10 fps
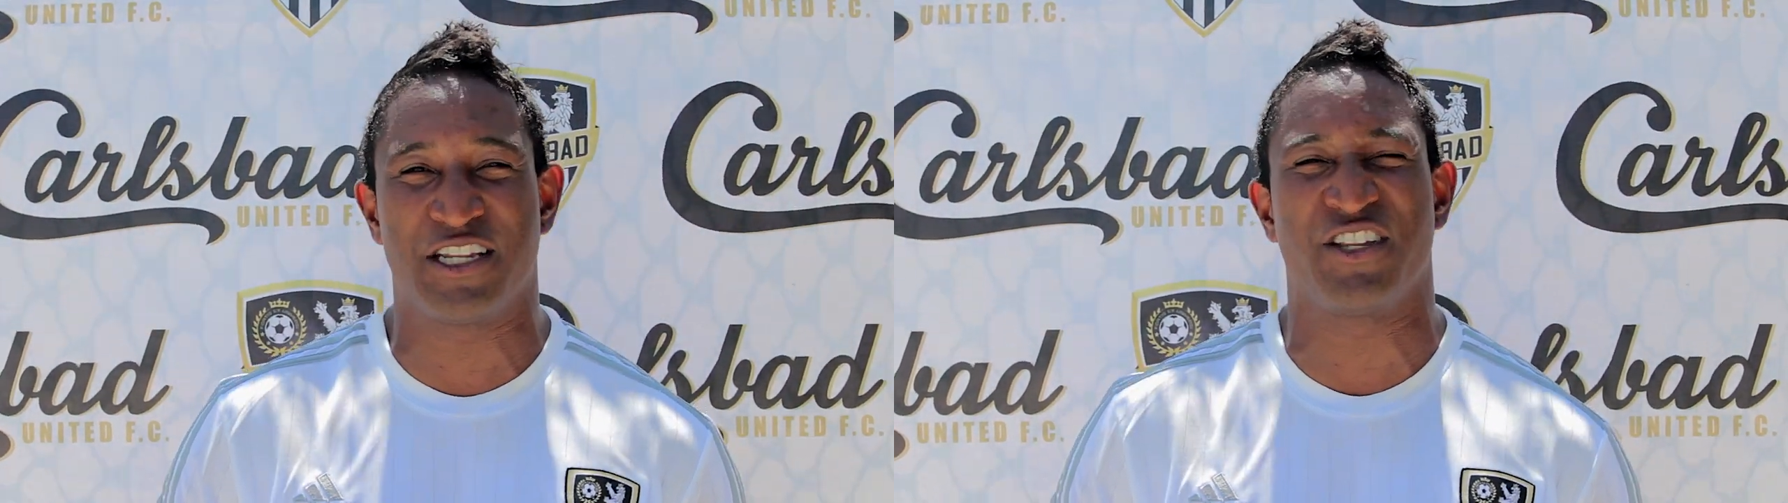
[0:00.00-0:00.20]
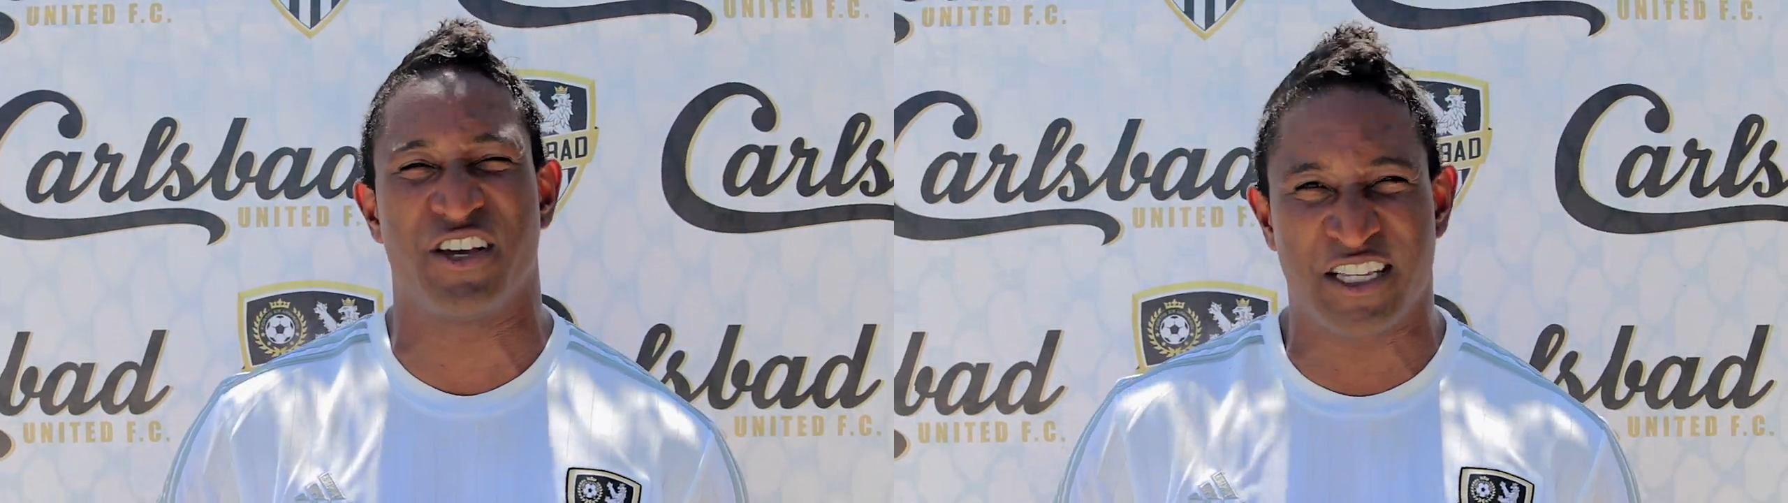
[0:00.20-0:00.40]

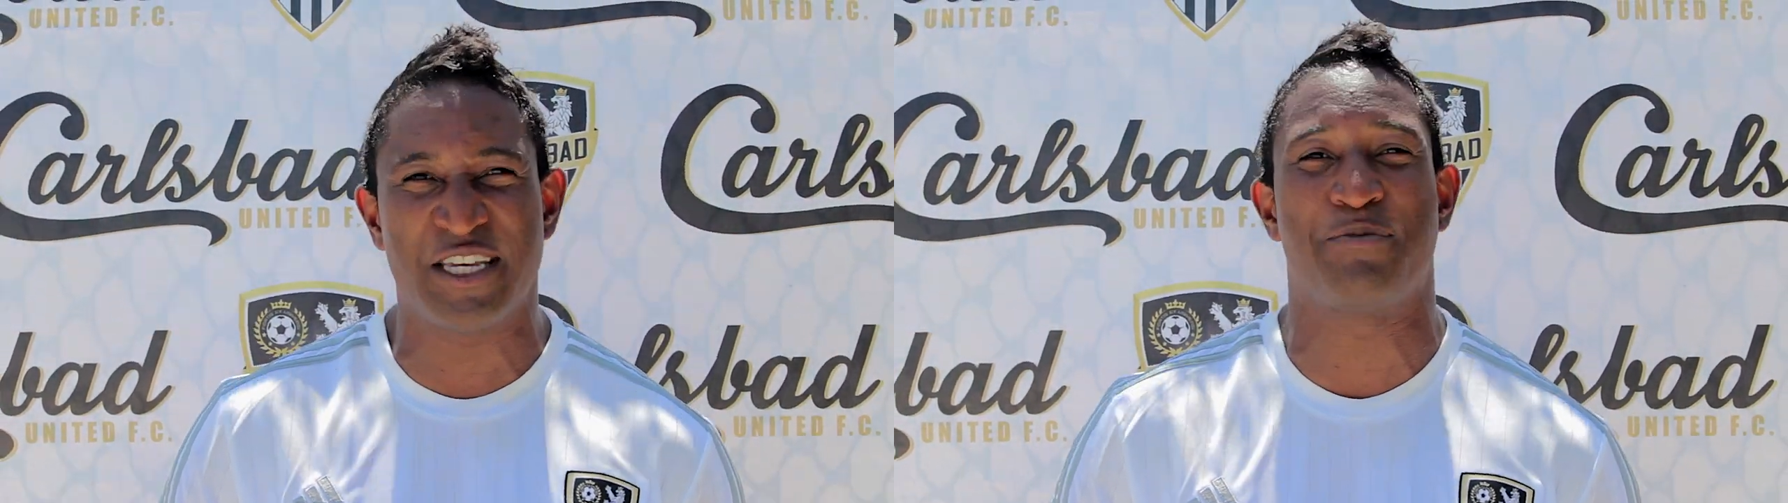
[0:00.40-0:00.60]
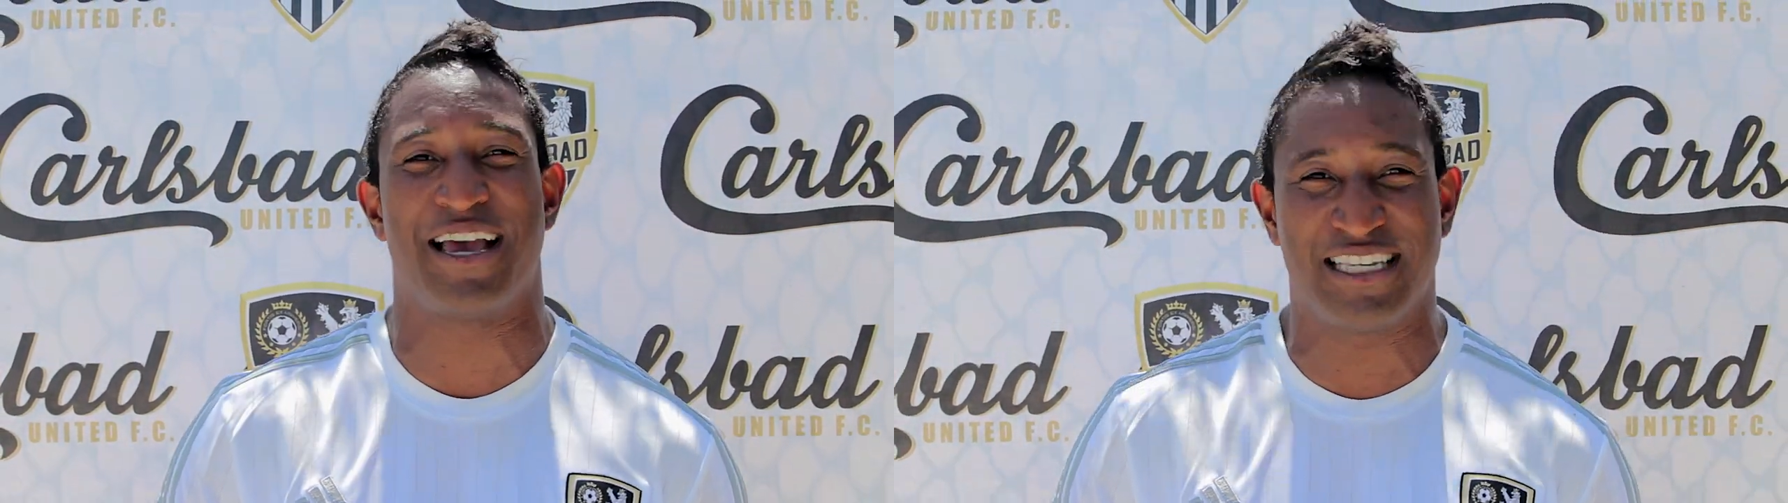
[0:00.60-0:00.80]
the
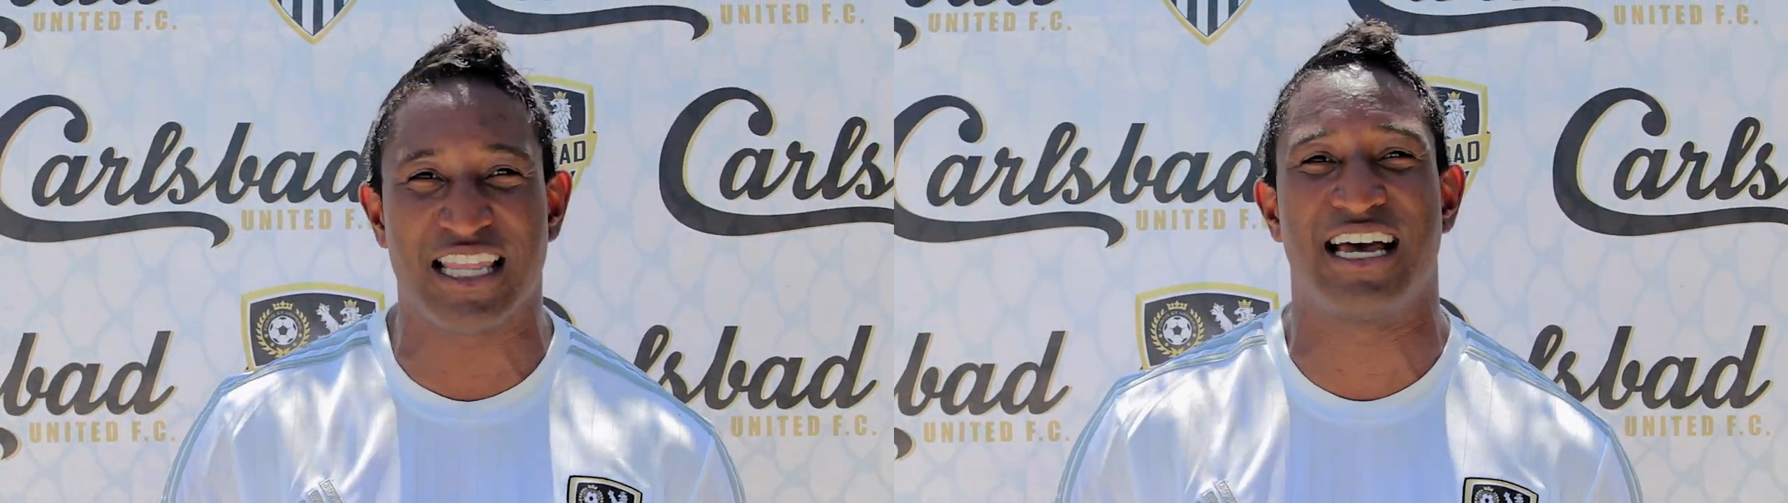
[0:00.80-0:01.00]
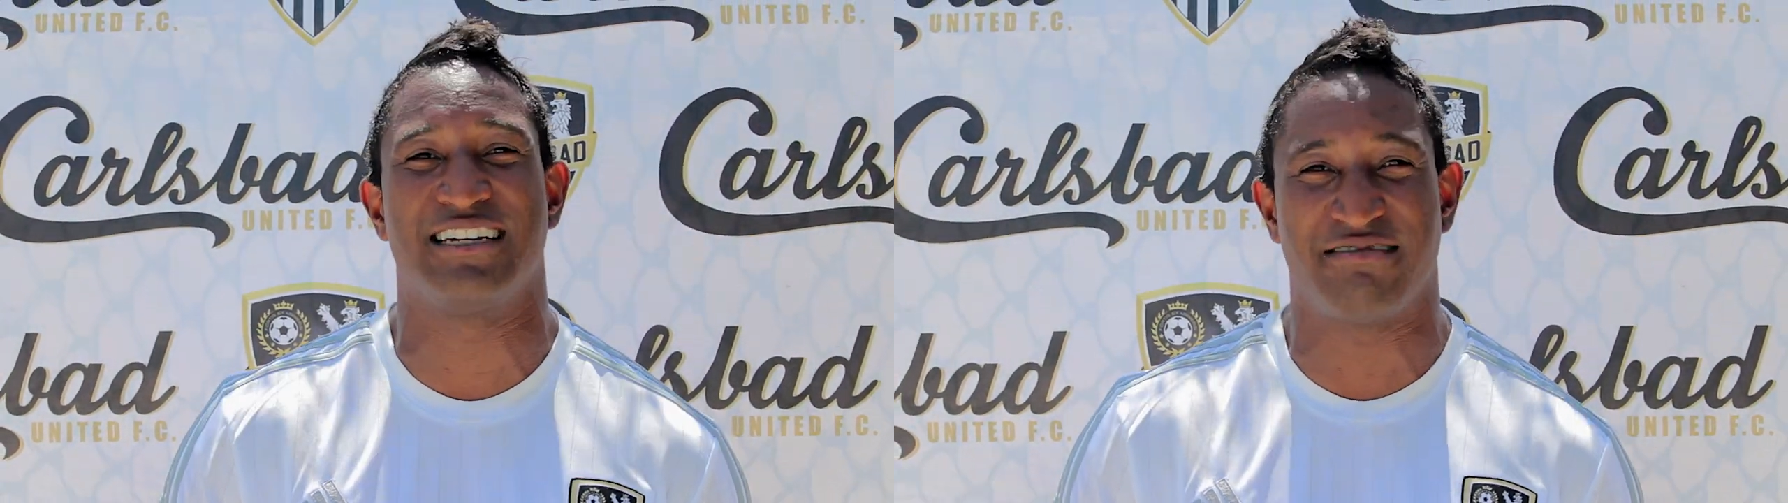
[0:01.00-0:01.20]
dirty bass
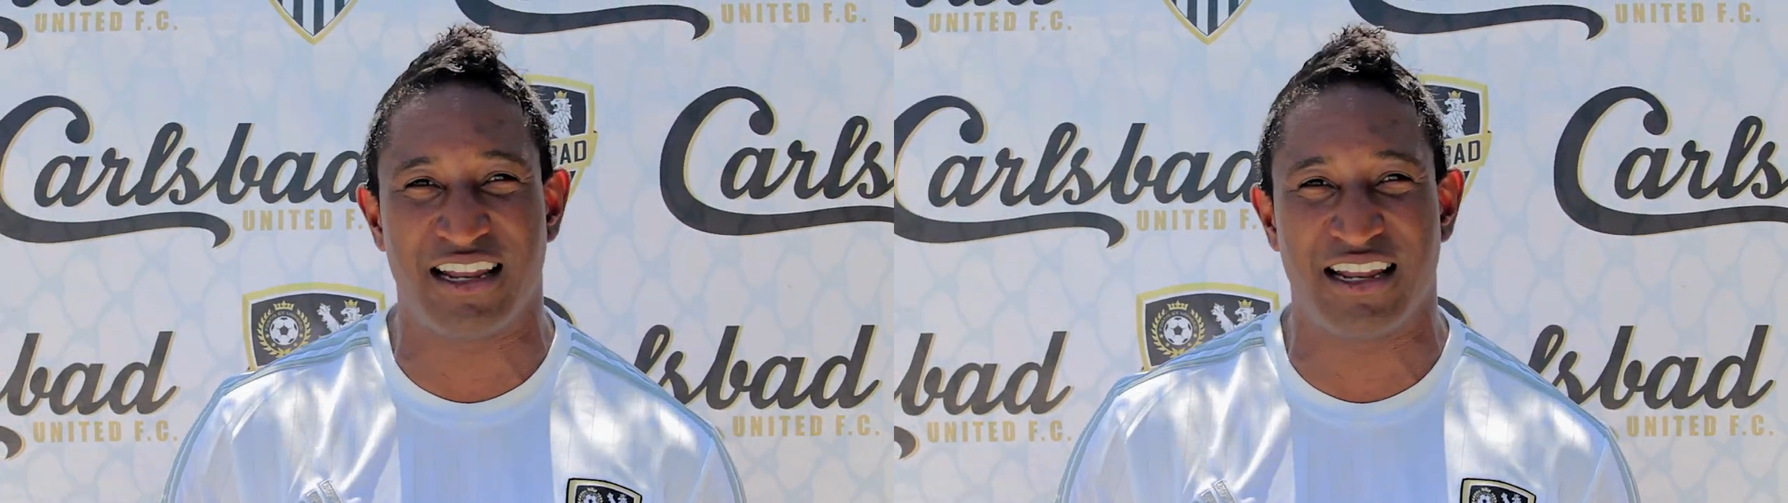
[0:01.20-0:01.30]
line.